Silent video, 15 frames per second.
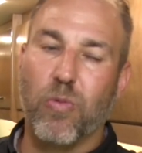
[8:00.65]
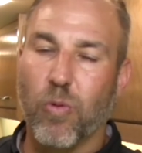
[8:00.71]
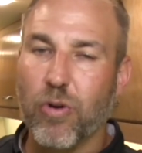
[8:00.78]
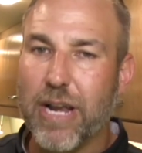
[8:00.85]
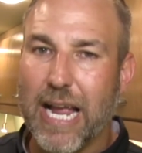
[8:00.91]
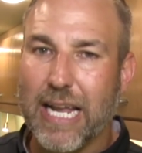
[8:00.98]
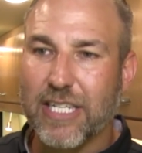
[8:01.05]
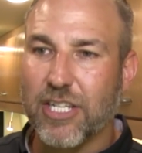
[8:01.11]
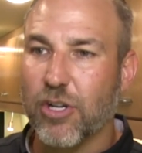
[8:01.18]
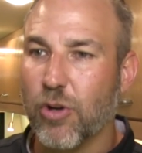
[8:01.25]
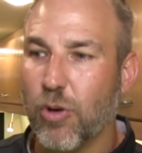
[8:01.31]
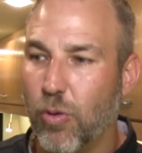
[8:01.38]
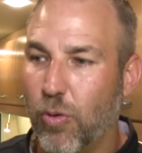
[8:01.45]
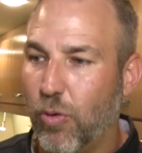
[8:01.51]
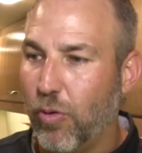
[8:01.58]
We're nice and
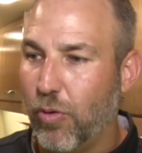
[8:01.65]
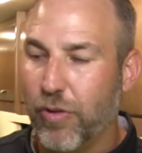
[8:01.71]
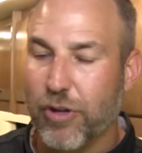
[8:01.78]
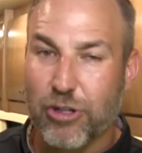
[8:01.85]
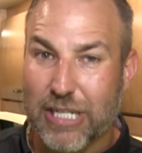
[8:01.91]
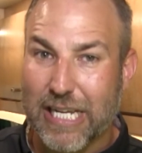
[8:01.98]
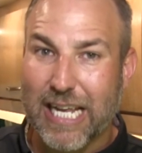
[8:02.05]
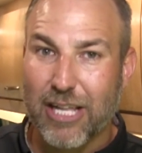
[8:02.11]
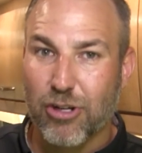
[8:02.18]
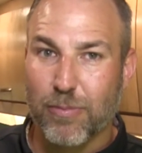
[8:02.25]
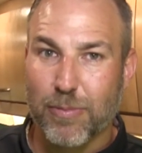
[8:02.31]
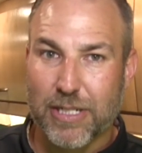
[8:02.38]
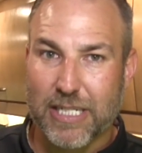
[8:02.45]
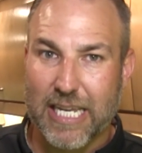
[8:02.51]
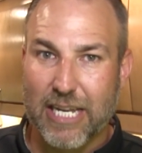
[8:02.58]
cool. There's killer
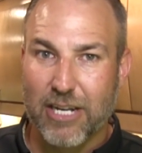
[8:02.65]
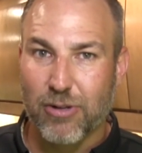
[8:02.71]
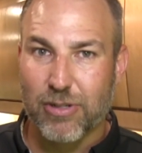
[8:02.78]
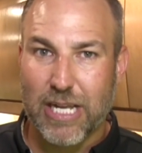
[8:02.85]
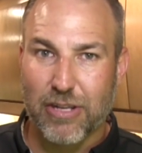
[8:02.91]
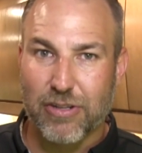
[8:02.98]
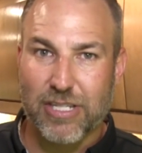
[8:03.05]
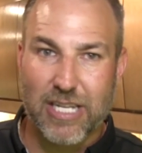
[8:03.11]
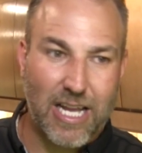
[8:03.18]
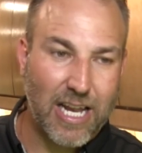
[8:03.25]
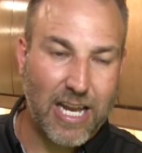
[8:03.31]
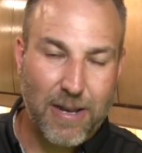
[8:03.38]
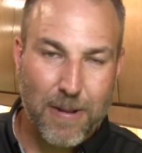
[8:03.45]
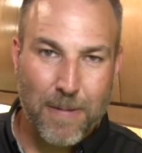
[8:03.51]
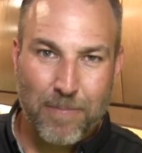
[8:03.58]
mosquitoes
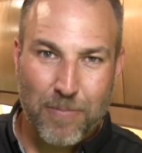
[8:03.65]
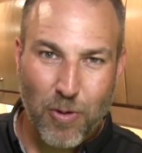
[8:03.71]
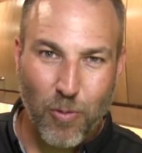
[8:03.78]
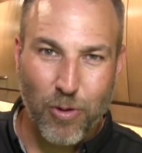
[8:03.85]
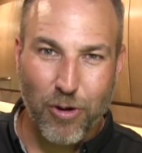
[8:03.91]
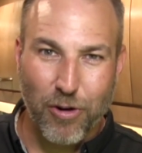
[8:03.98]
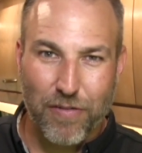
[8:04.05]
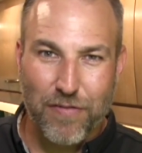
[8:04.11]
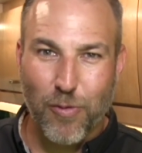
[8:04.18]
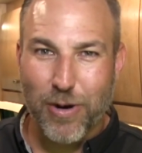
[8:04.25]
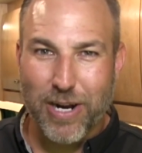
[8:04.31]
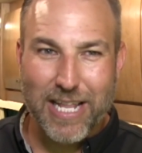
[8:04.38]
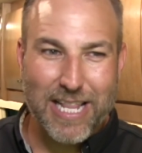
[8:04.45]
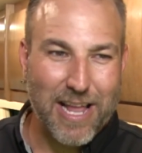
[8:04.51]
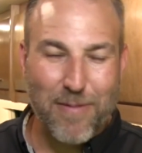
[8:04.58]
outside. We are
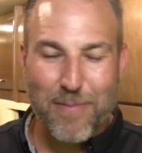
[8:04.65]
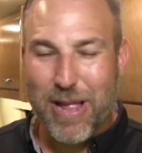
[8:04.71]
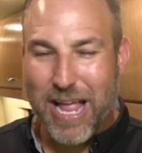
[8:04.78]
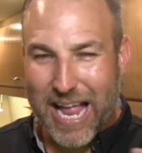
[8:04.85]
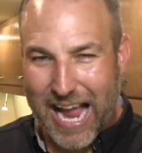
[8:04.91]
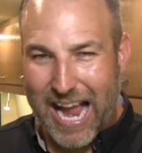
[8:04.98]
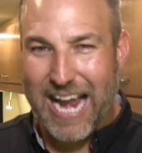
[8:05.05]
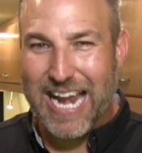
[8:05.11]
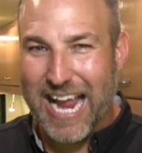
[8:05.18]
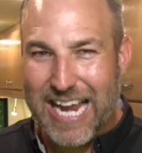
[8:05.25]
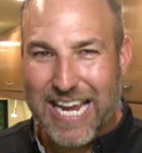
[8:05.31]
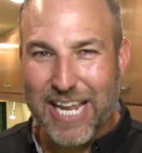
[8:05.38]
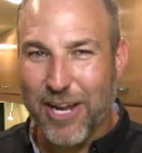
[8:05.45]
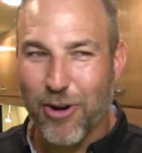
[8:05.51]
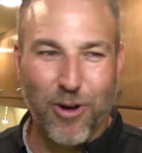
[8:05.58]
avoiding them at
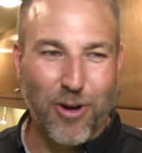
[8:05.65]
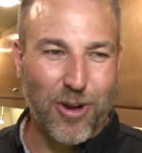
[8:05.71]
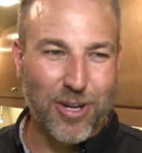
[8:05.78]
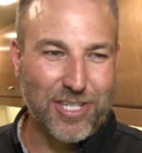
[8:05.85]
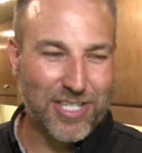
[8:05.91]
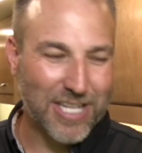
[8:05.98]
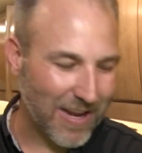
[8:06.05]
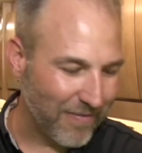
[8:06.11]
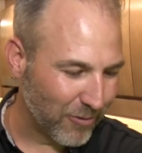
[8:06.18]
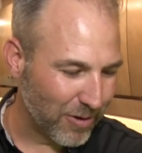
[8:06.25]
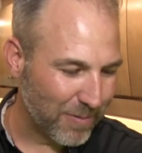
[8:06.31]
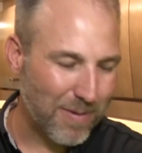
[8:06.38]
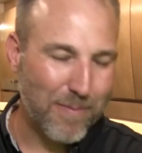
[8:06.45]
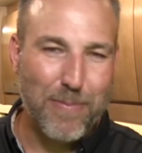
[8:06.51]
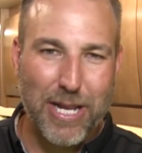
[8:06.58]
any cost. I've
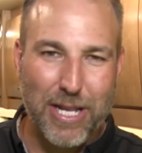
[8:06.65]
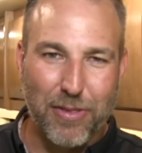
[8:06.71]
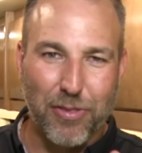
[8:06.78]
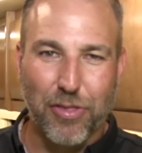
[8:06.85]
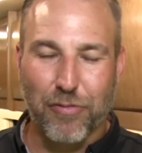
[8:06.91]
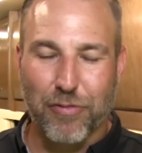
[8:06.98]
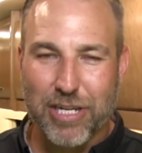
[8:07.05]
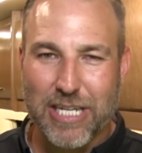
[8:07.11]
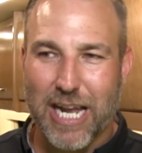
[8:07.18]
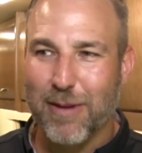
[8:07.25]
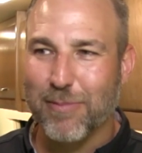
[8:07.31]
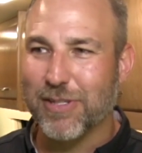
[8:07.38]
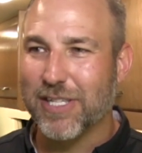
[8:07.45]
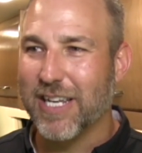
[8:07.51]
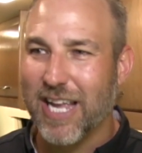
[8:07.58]
already been bitten 3
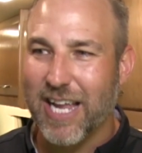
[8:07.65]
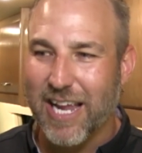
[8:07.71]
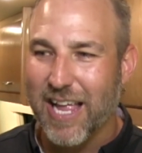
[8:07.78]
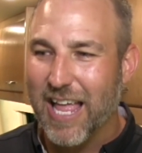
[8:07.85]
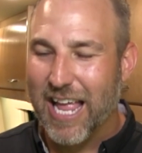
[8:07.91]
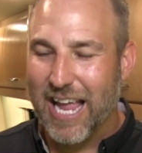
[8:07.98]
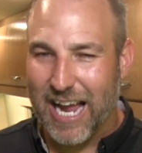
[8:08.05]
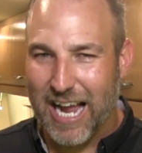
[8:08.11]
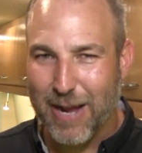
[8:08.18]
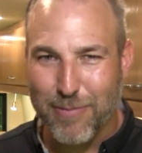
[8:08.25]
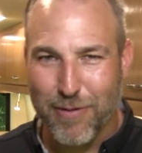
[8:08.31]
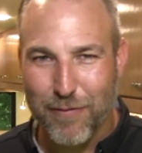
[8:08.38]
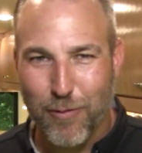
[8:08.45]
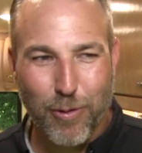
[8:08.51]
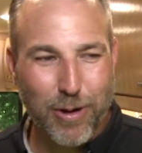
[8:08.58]
times today. I'm
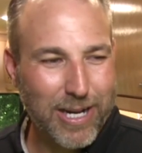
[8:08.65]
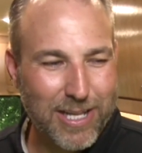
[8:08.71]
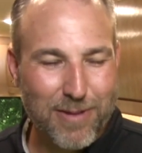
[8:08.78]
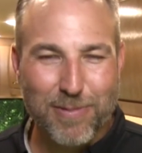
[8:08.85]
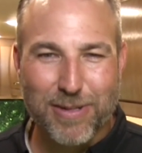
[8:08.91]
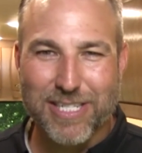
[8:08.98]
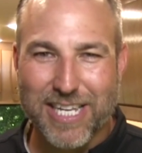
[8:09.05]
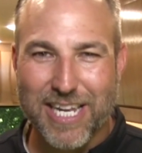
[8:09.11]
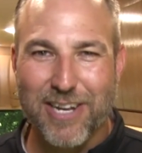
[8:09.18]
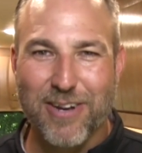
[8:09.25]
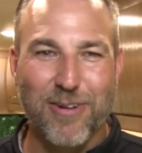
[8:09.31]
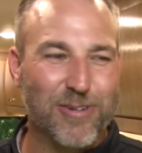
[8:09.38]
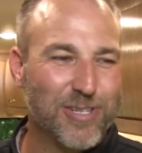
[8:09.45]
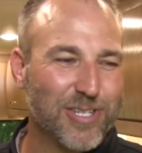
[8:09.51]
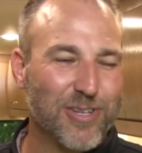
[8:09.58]
avoiding the
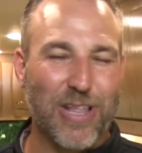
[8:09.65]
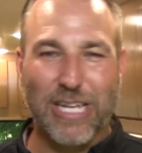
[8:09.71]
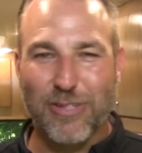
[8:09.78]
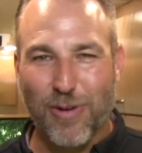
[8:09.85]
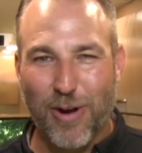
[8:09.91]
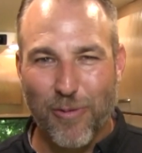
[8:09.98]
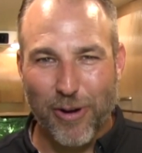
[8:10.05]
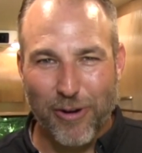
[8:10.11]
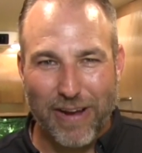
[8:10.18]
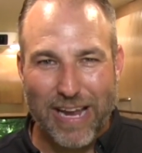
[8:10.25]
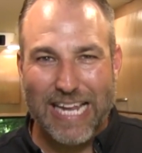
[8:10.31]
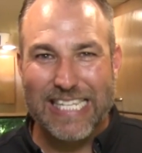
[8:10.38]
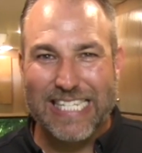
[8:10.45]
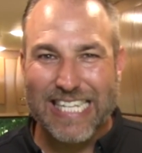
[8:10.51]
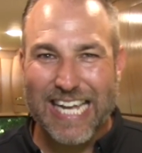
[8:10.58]
mosquitoes, so that's why we are
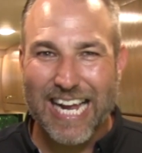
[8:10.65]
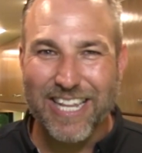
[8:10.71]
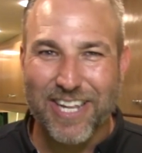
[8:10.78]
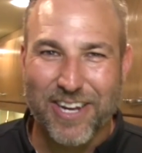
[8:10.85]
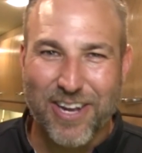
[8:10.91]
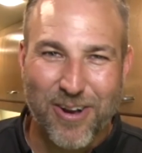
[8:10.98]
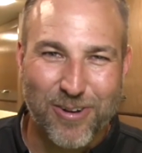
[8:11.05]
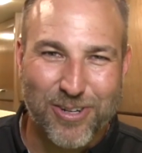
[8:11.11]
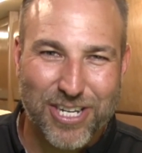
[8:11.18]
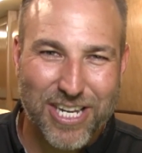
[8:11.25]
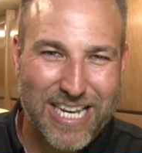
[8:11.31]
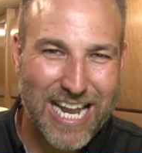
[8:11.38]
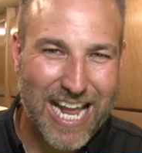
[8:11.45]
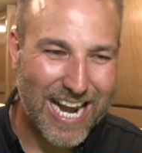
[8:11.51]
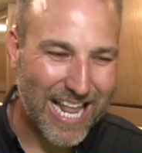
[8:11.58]
inside the coach
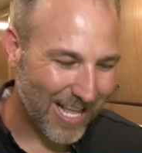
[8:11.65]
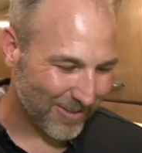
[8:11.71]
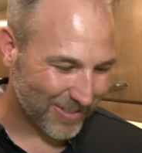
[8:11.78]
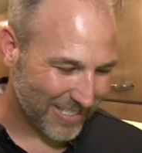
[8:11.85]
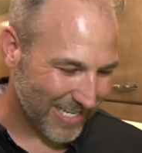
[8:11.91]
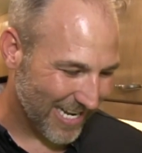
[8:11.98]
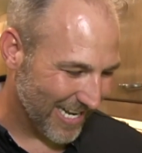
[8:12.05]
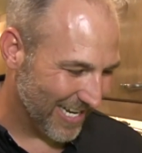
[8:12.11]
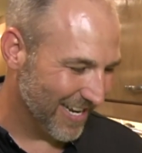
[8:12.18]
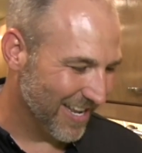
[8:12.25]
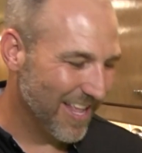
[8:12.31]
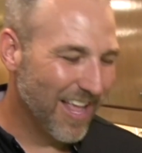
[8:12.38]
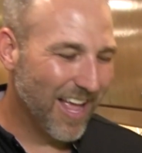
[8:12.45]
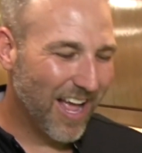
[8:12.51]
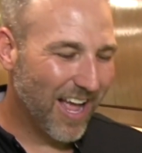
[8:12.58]
and not outside.
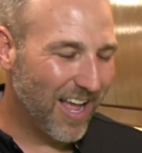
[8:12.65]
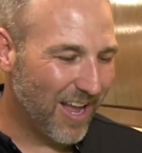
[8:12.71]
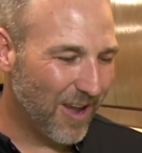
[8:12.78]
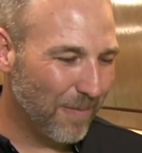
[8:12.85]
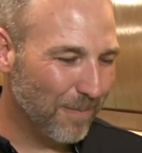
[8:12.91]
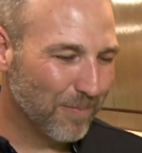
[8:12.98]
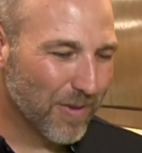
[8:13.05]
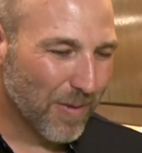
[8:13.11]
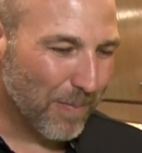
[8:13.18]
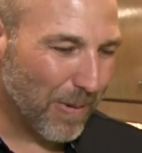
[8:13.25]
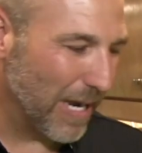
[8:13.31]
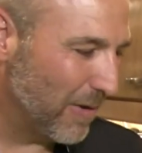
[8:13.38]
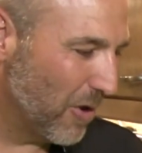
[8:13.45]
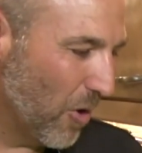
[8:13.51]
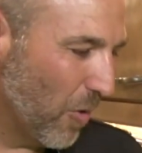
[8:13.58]

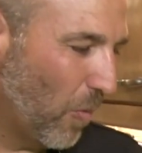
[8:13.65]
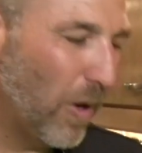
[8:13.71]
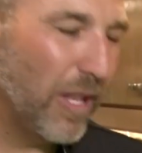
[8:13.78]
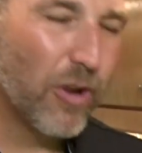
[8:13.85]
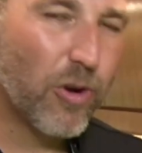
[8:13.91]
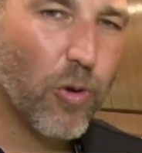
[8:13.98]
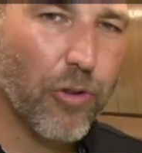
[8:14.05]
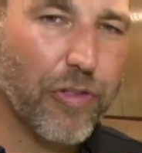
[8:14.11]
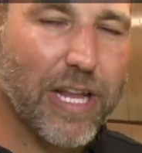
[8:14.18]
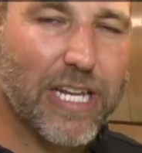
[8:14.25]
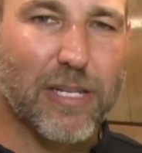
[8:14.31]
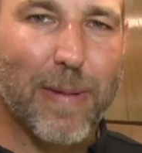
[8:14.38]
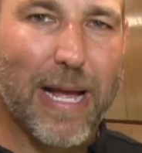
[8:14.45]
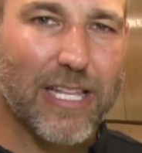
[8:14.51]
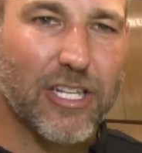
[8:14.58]
But one of the cool
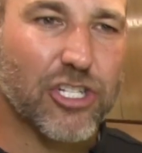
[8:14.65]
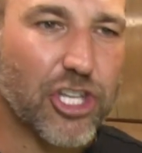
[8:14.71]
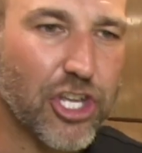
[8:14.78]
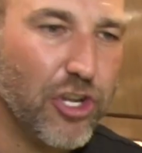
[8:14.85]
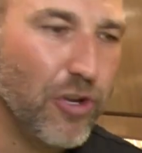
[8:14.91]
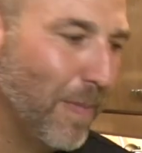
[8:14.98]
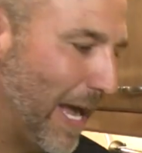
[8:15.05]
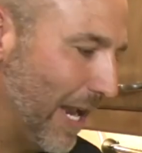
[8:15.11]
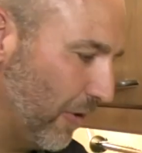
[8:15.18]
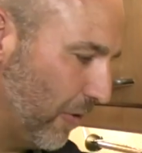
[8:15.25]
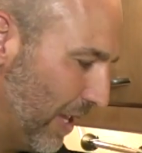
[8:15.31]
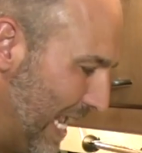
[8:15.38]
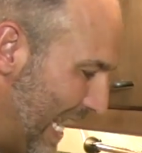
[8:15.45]
things about this Q model